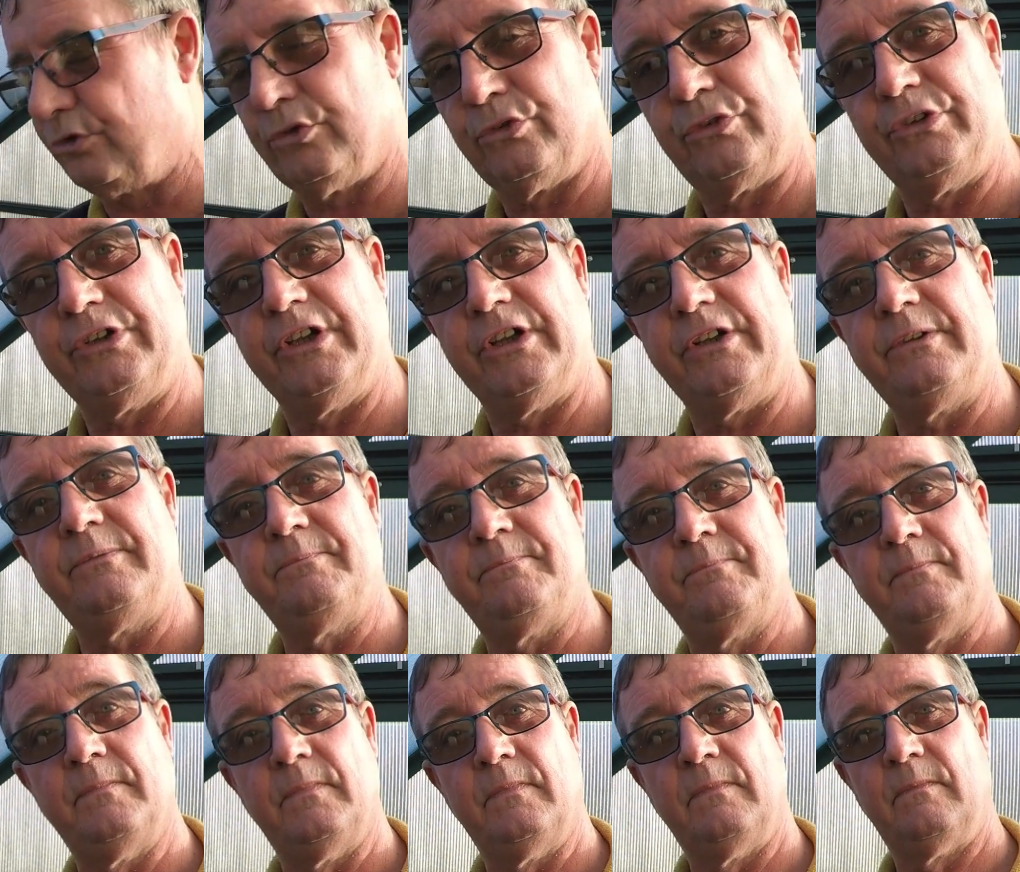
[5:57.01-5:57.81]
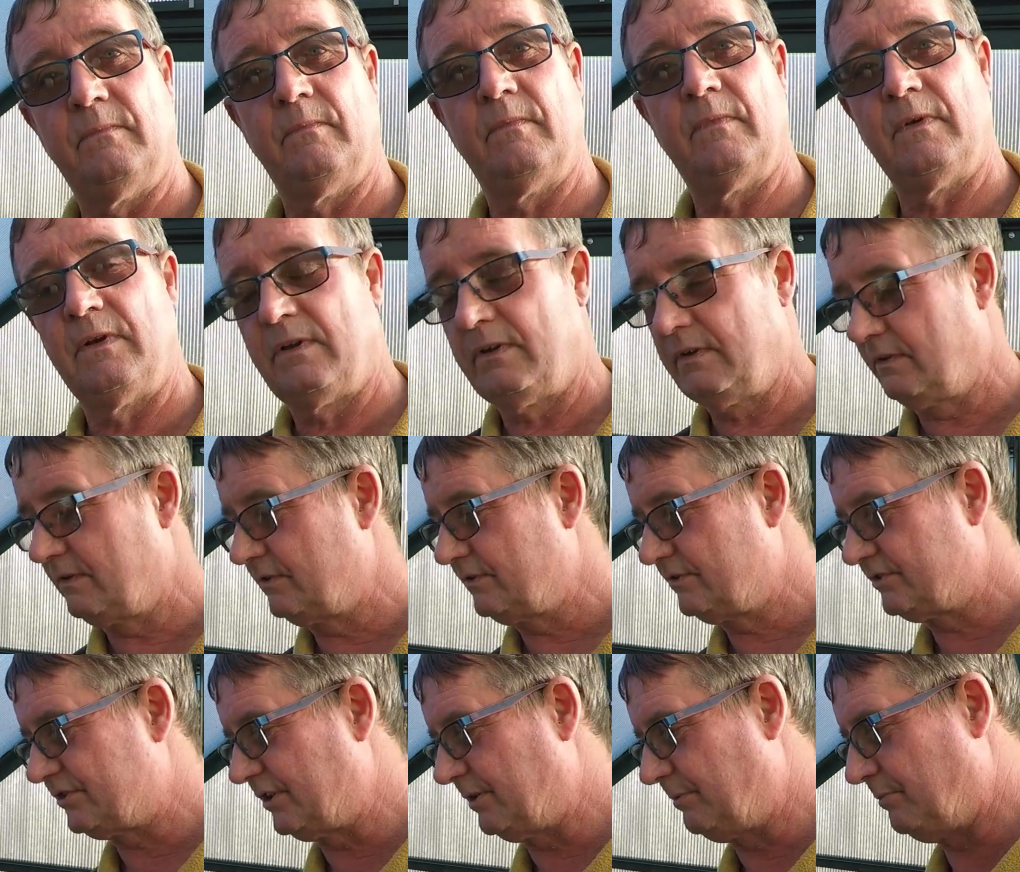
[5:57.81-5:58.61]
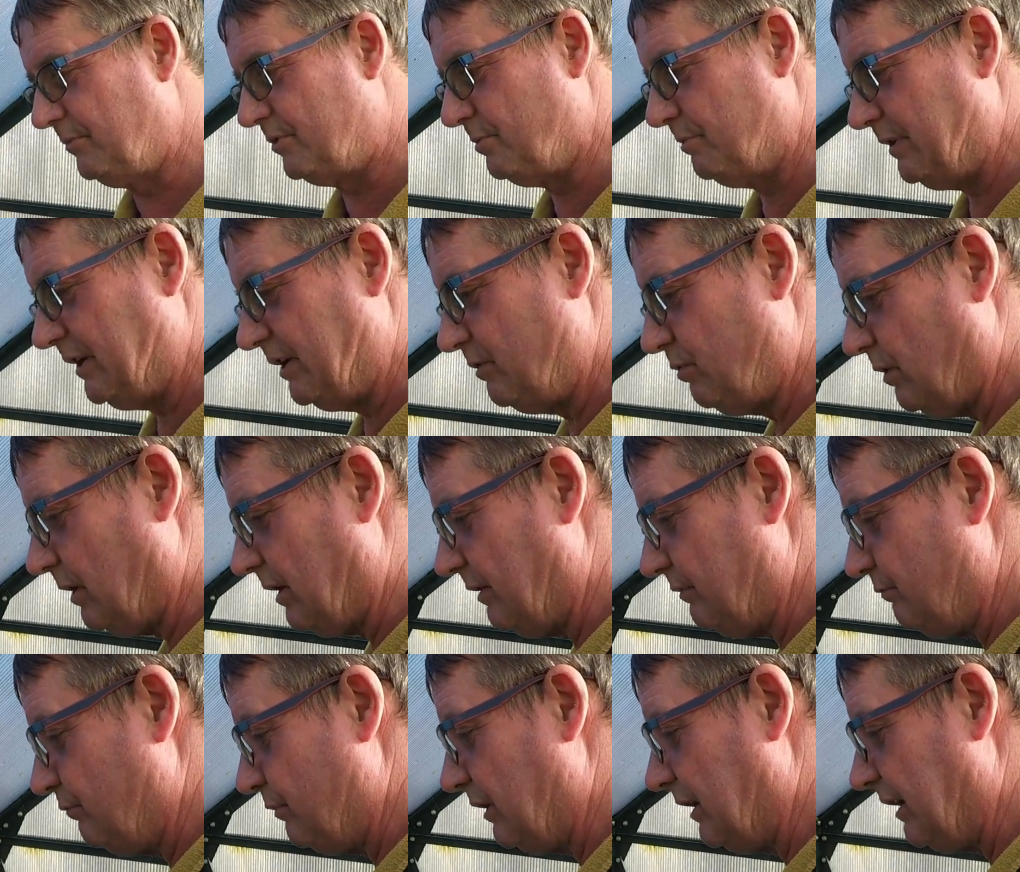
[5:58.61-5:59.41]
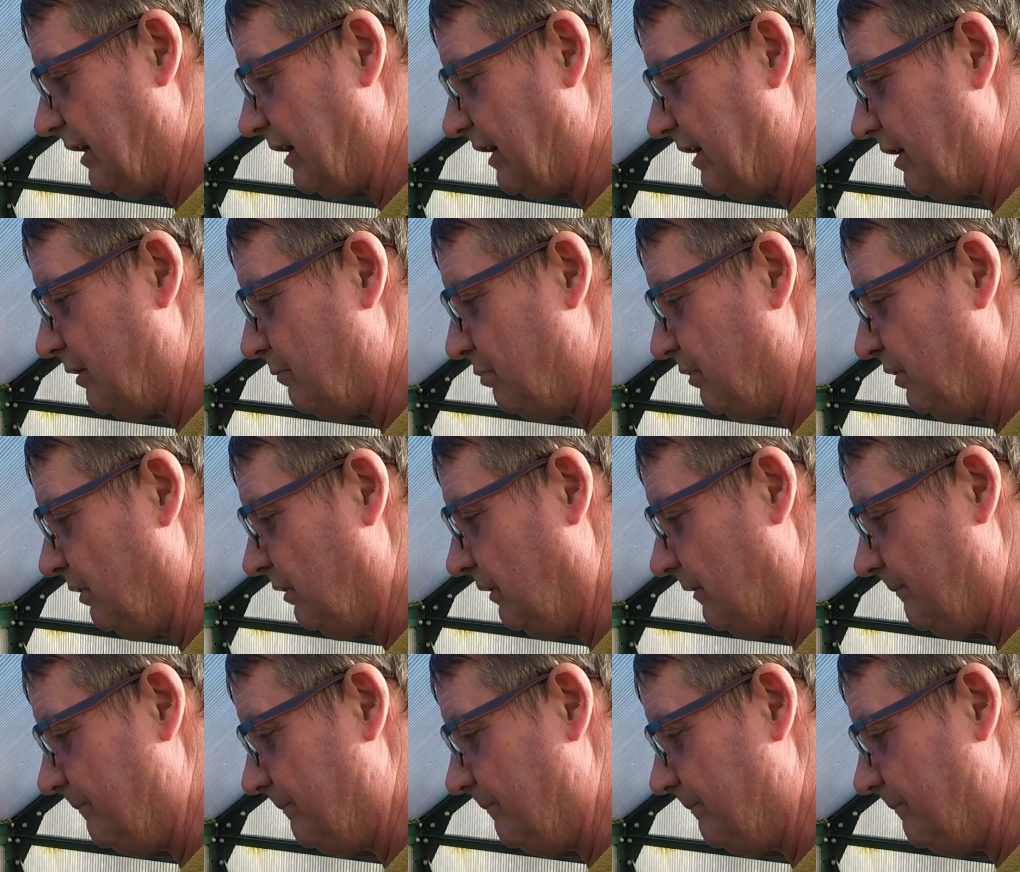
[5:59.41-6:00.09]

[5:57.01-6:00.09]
onion, seem to be quite reliable.